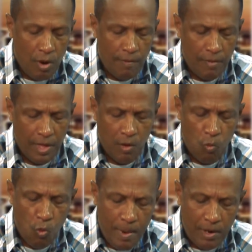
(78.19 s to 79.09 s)
the
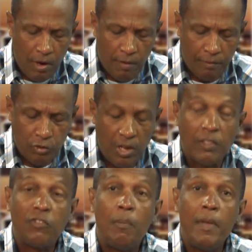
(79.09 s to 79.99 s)
Women of
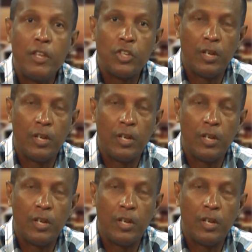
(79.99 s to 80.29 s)
Transformation.